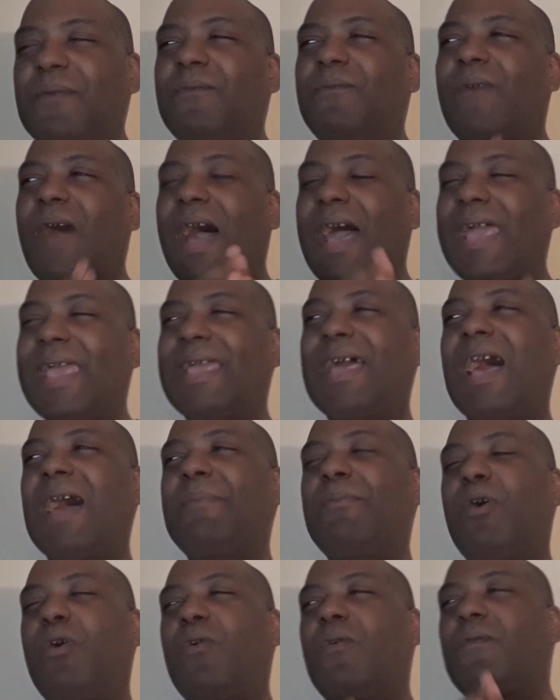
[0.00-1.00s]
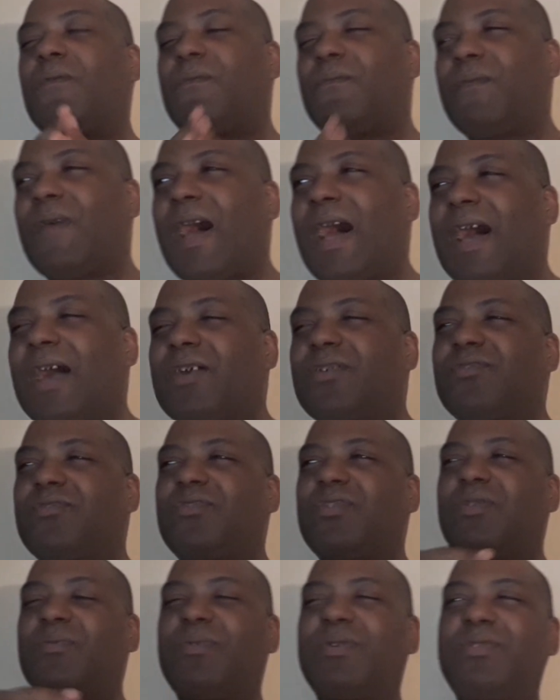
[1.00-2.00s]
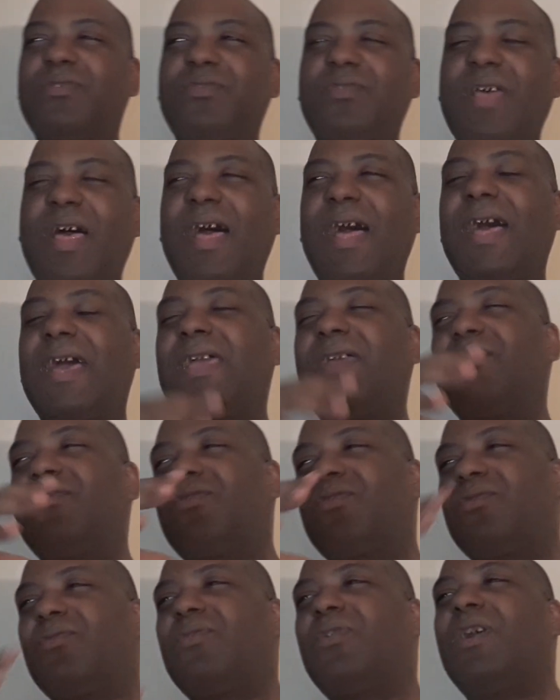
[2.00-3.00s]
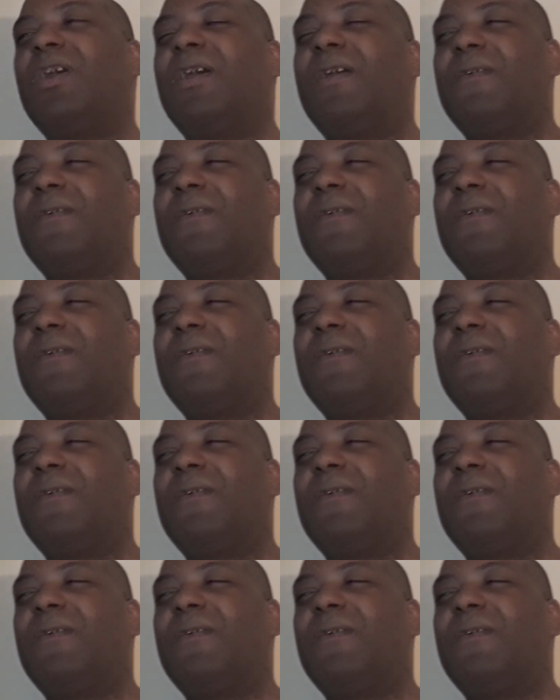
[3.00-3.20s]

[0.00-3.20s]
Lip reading: Viacom owned Fox. She was signed to